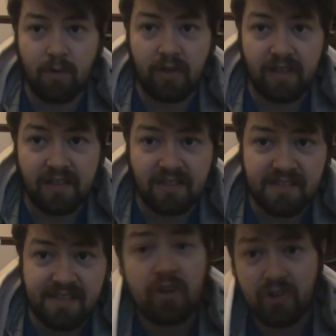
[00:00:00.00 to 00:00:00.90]

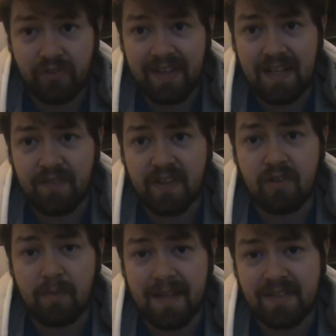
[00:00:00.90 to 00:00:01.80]
Warriors, you're reliving
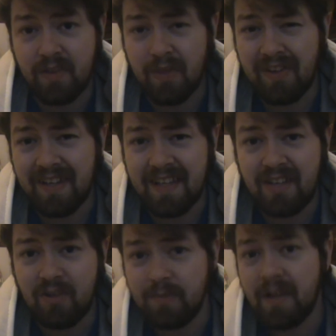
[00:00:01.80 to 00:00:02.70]
the romance of the Three
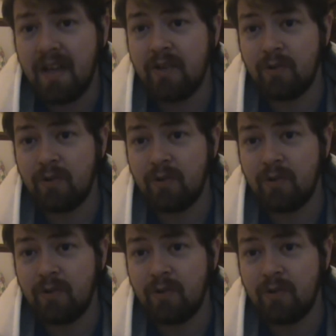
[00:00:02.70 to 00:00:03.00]
Kingdoms.